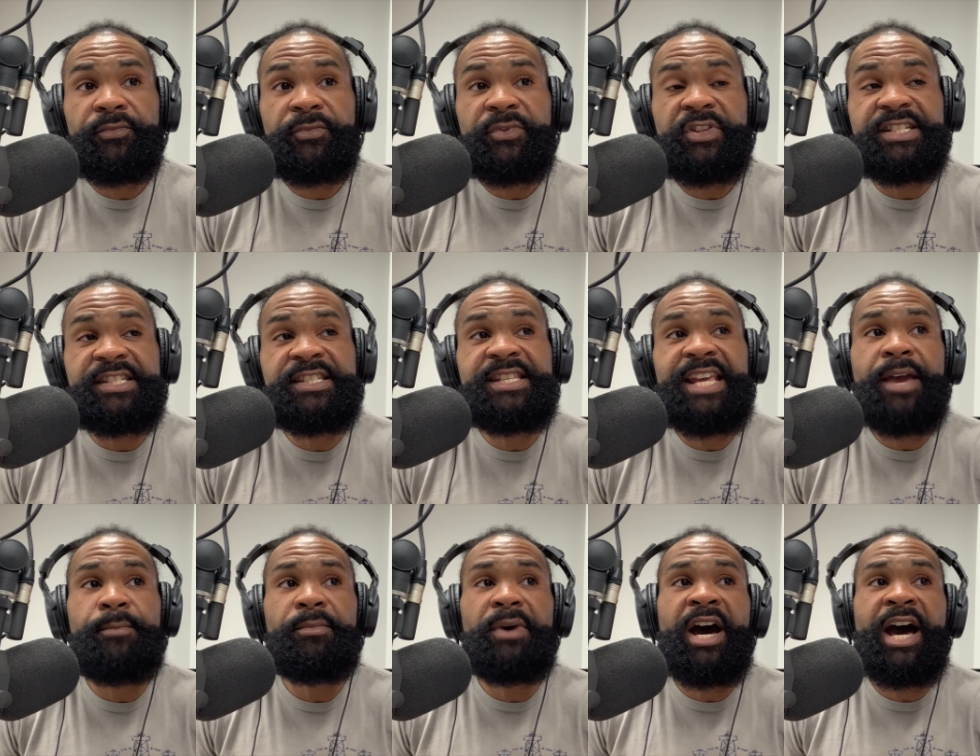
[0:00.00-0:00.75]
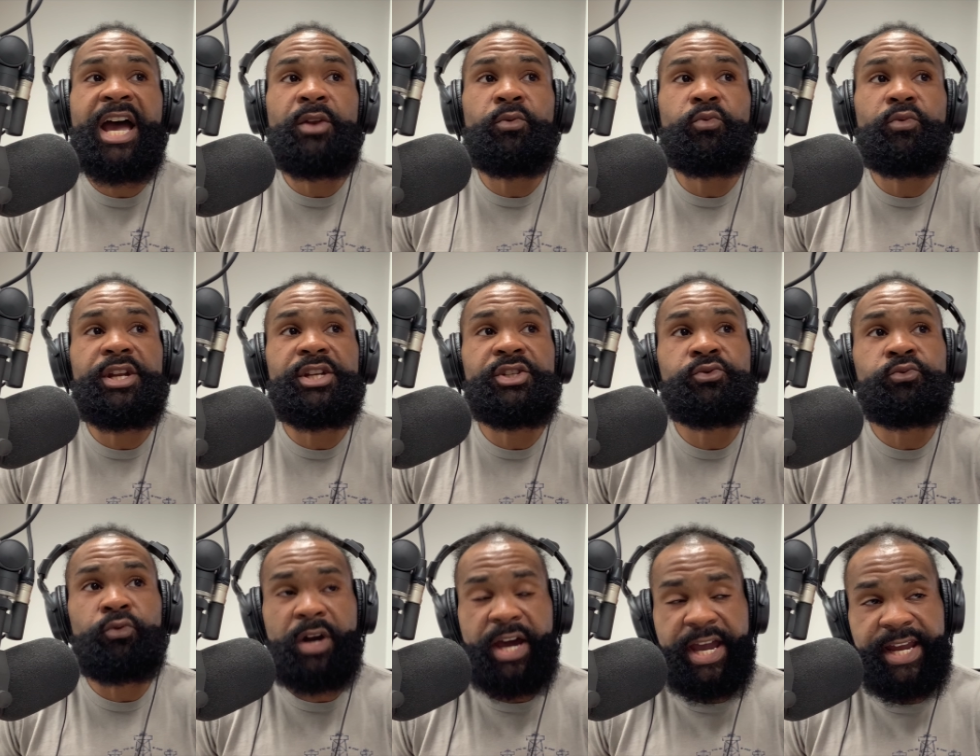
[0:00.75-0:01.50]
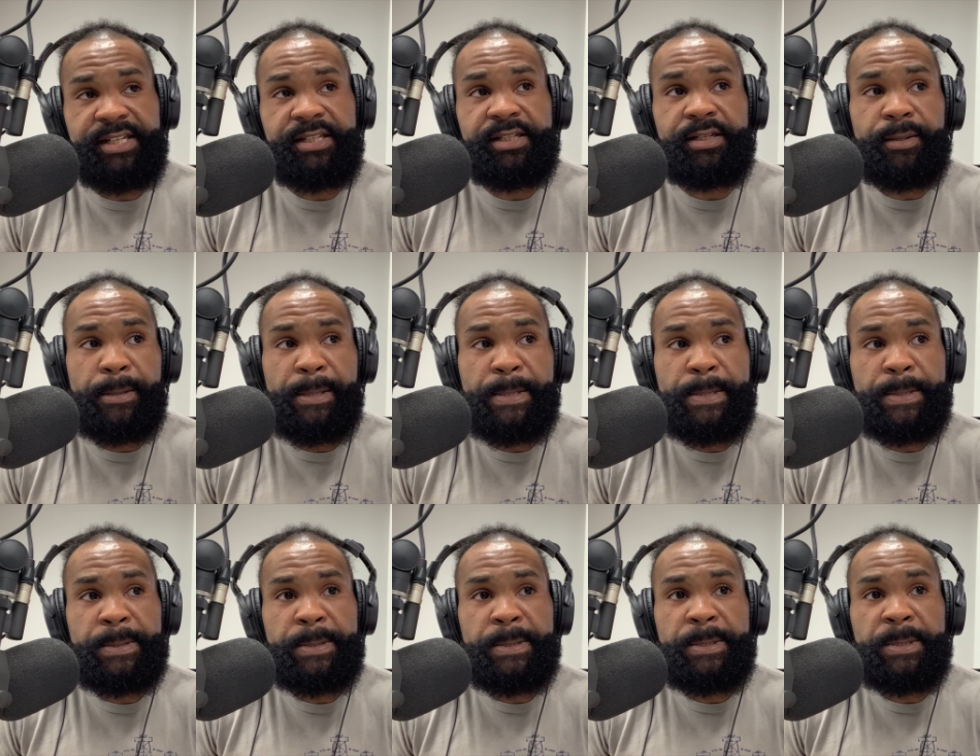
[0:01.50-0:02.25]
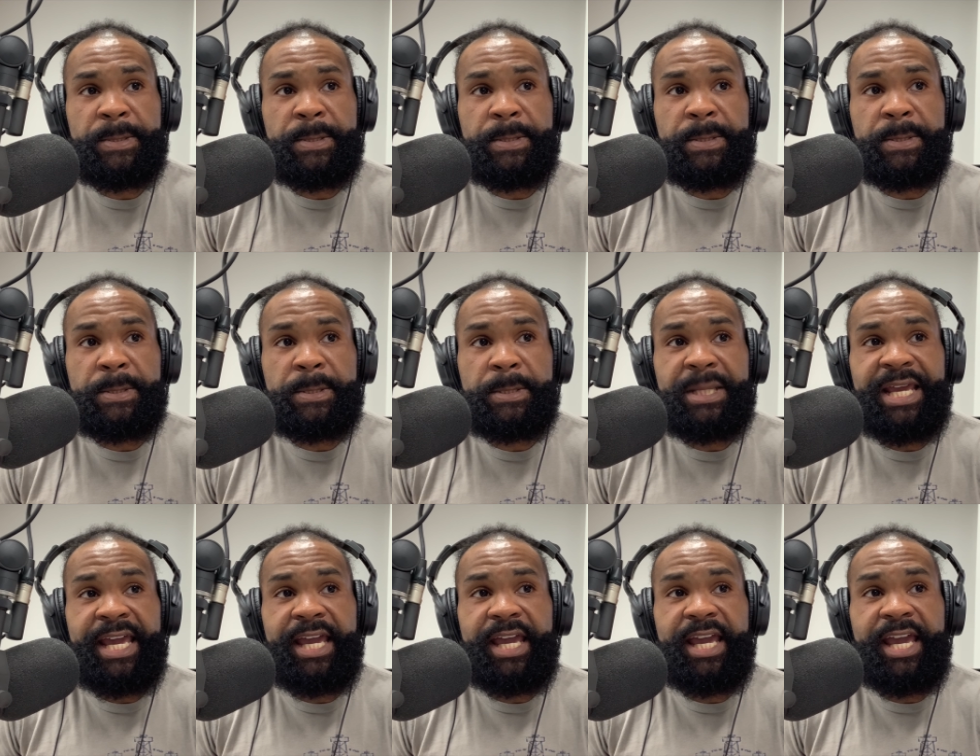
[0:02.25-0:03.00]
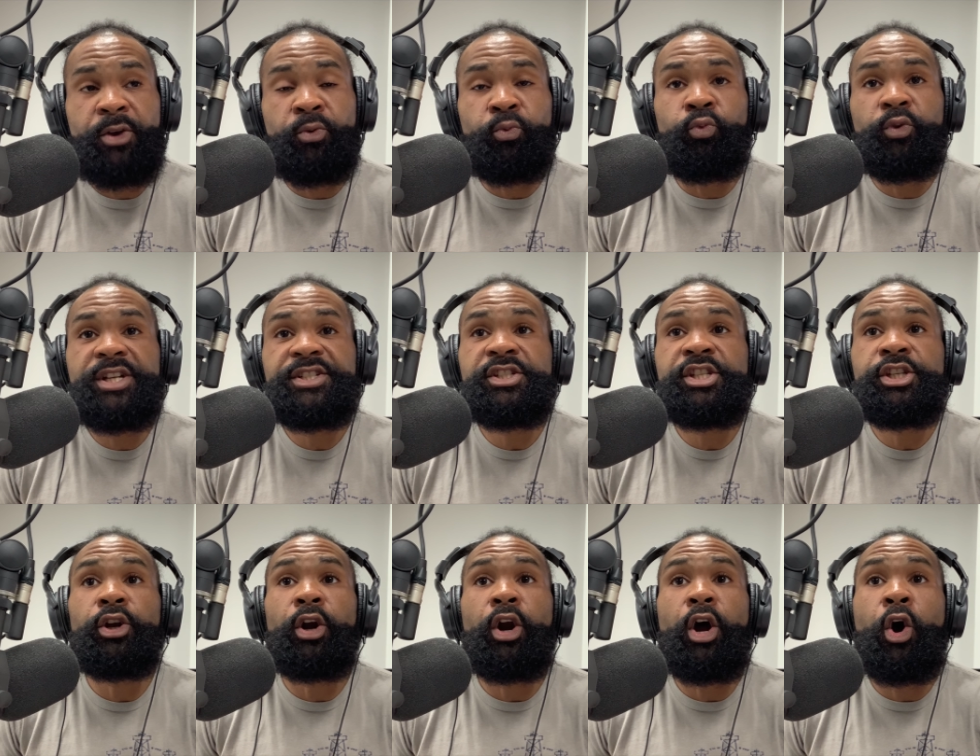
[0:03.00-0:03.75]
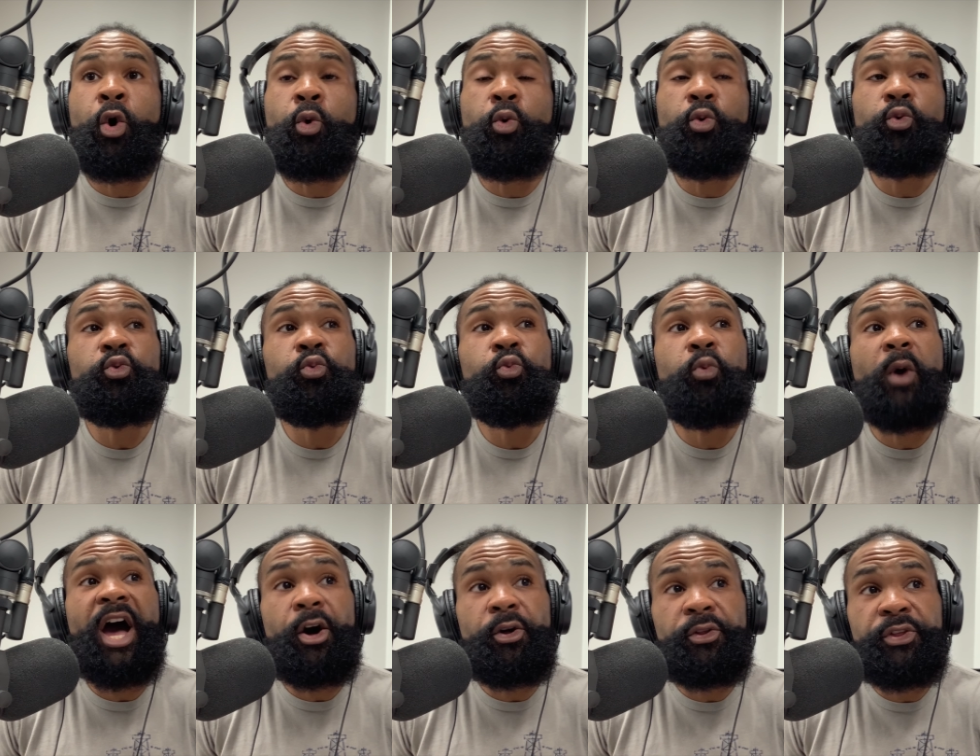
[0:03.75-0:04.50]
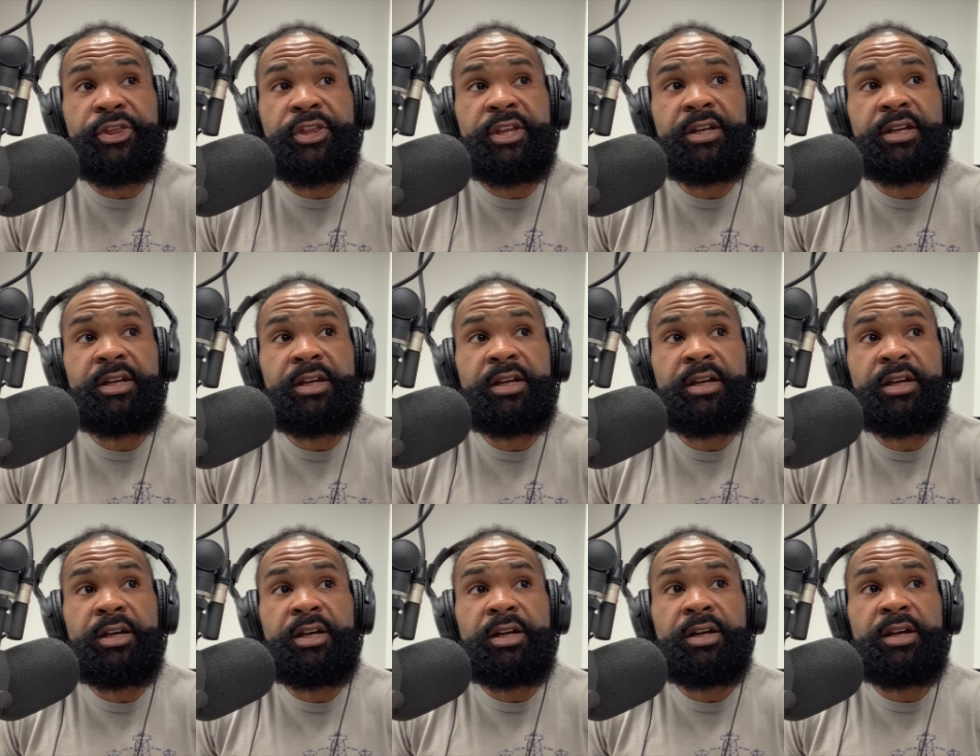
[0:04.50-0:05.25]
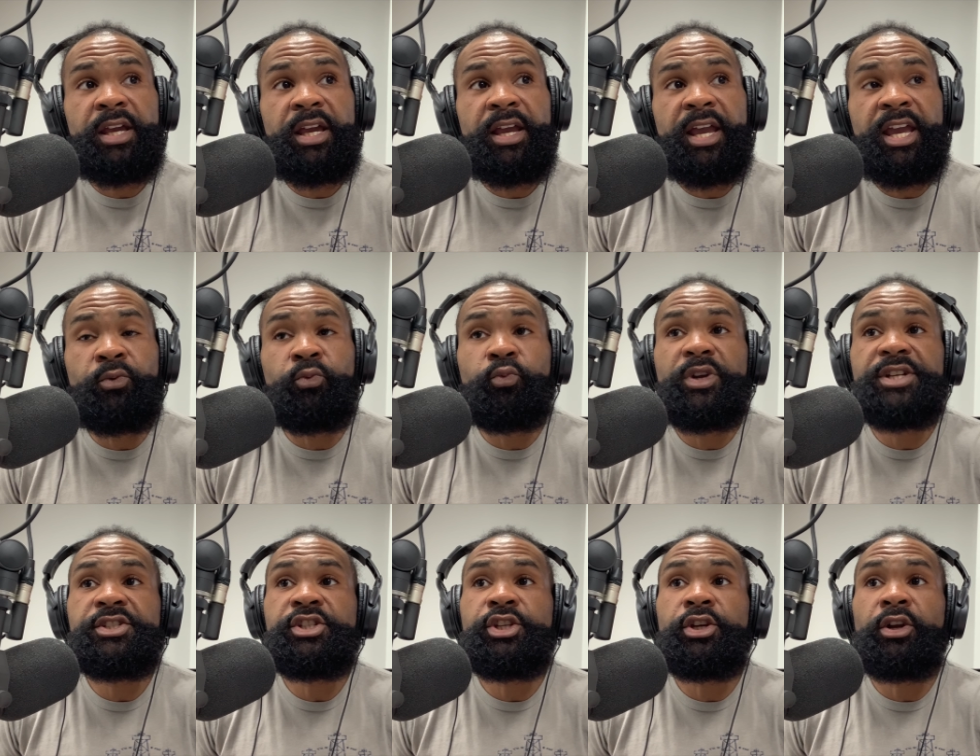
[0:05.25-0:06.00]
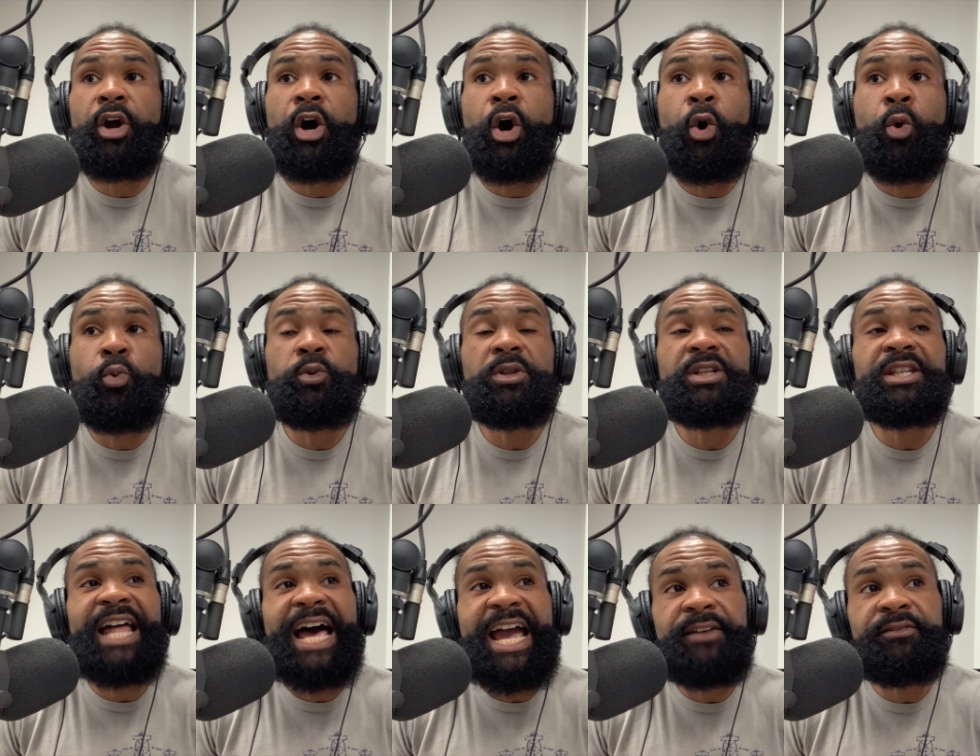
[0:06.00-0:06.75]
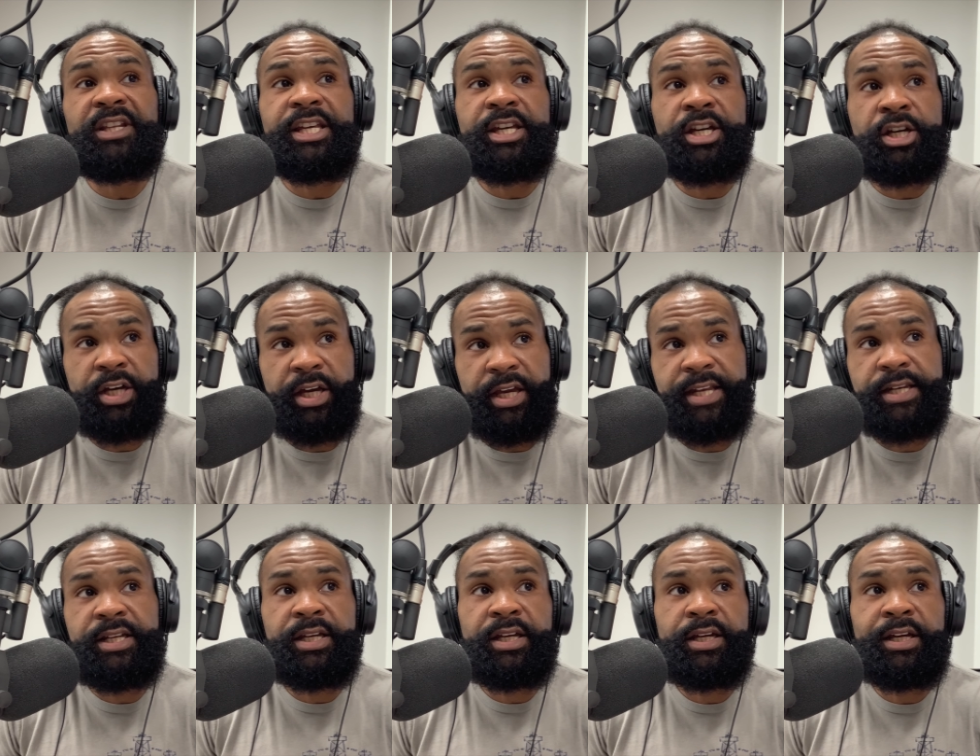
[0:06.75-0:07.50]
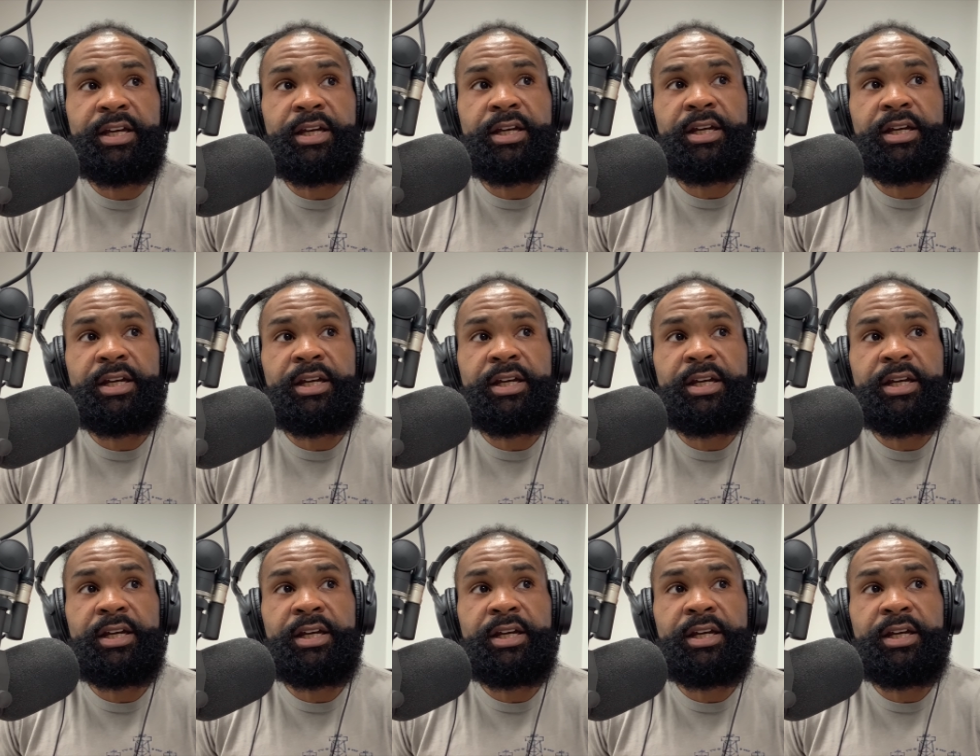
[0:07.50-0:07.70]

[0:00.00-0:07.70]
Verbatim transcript: to stand behind what is right and risk your own wealth and risk your own livelihood